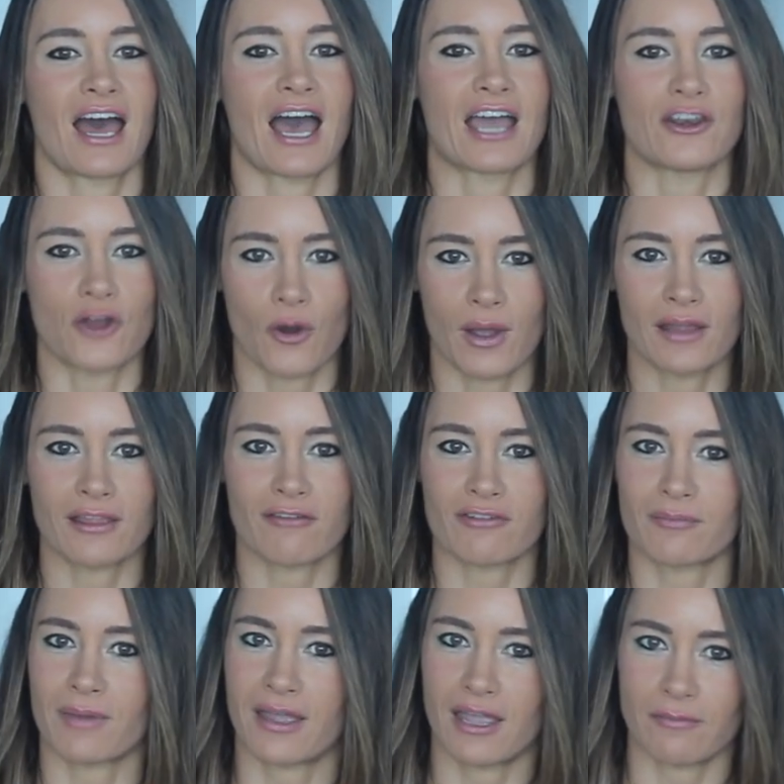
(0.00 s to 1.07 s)
I know I live in
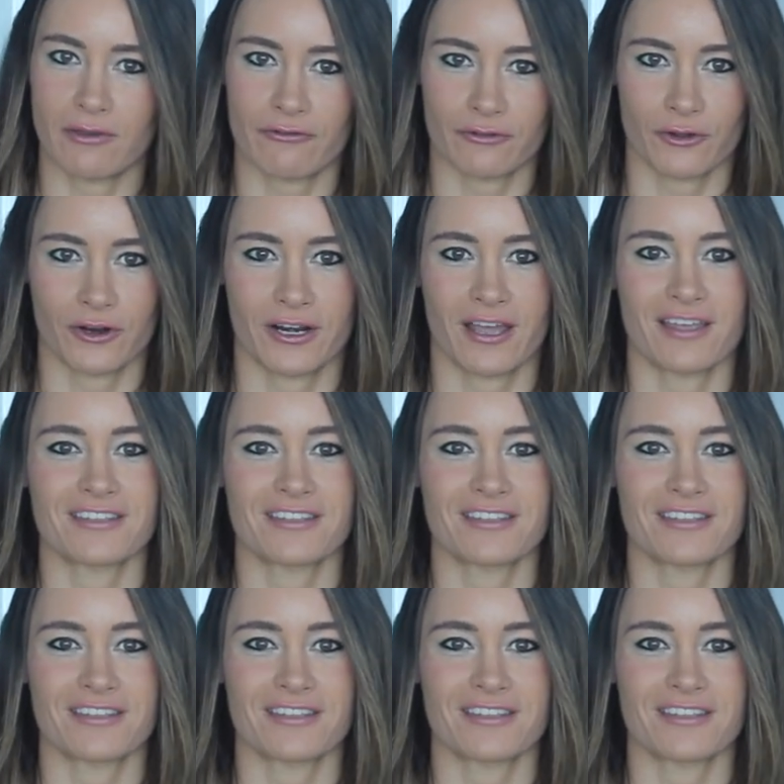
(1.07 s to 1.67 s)
Miami, Florida,